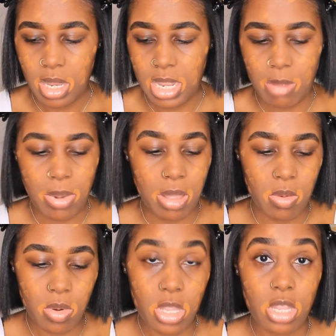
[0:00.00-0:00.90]
and I probably
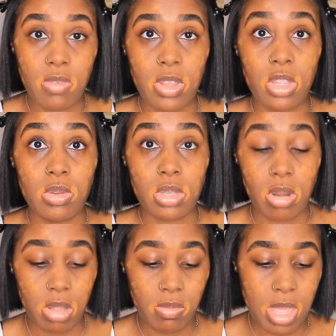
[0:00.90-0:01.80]
won't even use
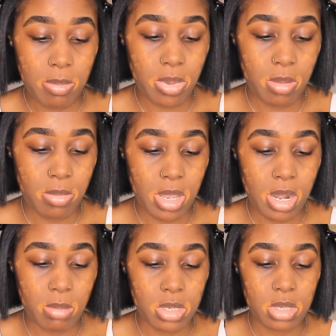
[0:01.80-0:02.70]
all of that pump, and
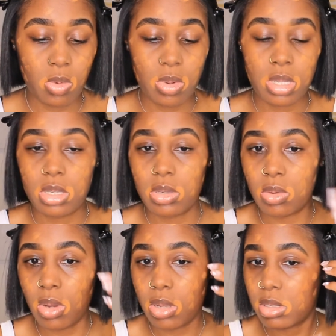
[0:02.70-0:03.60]
I'm just going
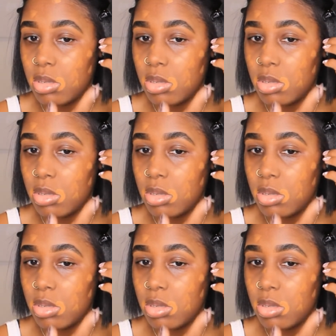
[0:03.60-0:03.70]
to also